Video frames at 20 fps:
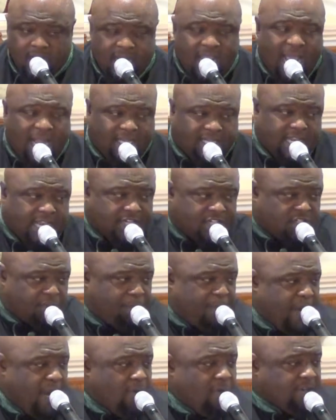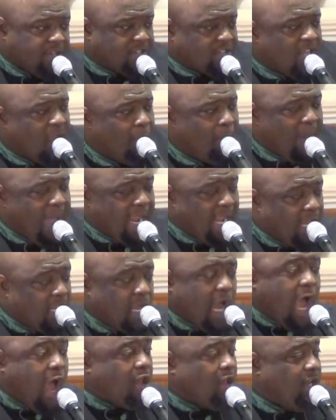not to experience somebody
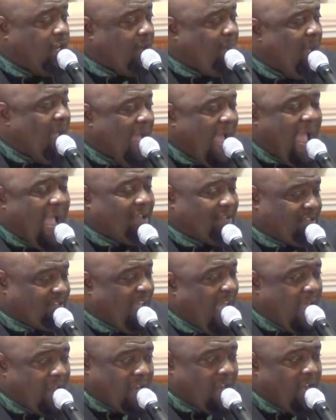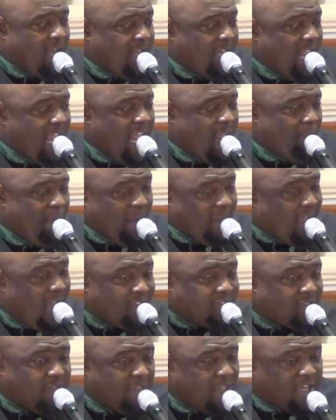calling them outside of their name
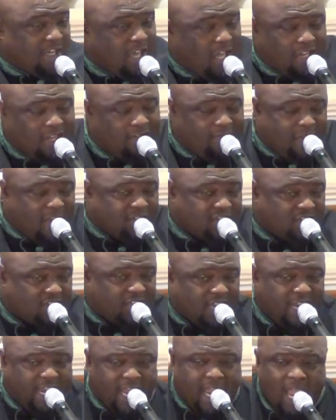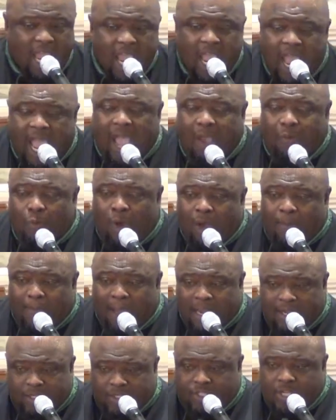because of the color of their skin. I want
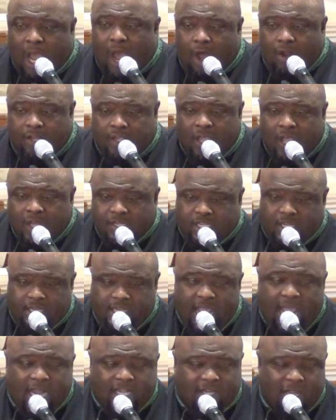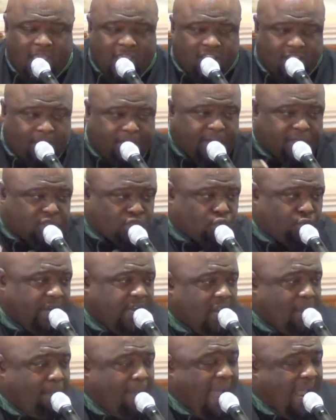my daughter to not have to be
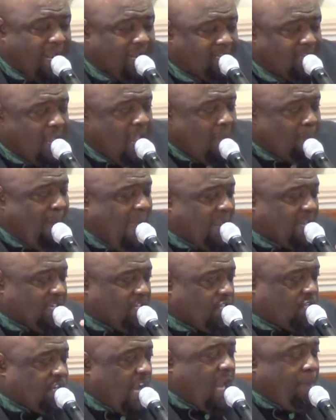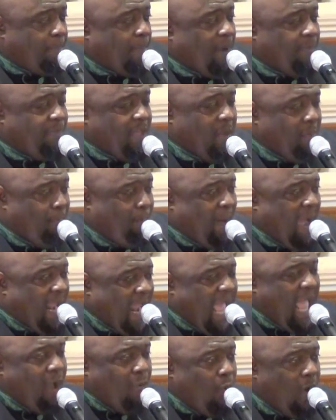treated by the shape of their body.
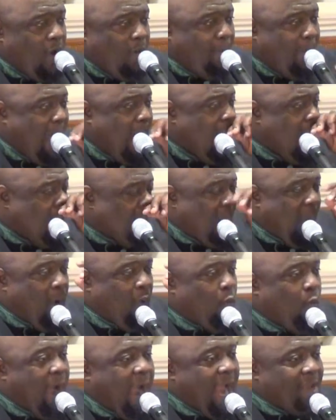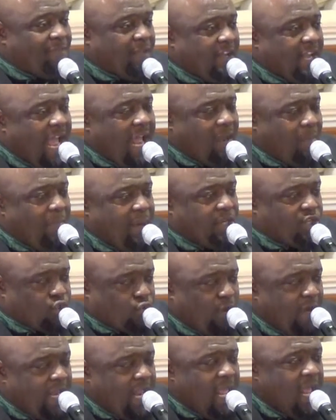I want my wife to not be
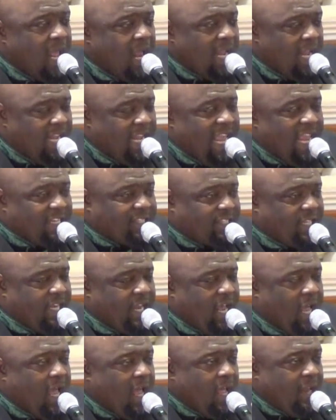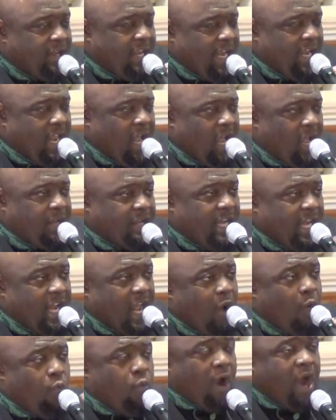treated less than
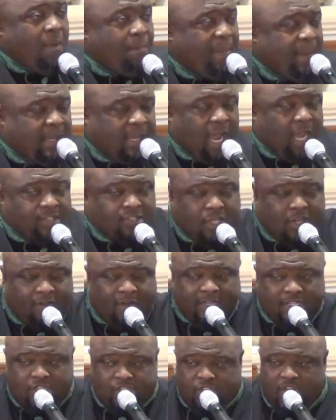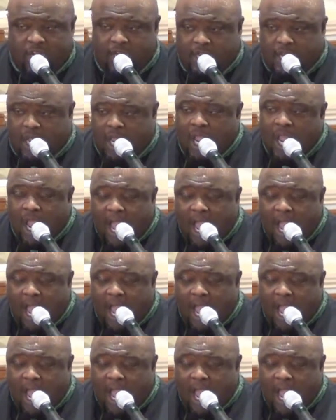her work because of her gender.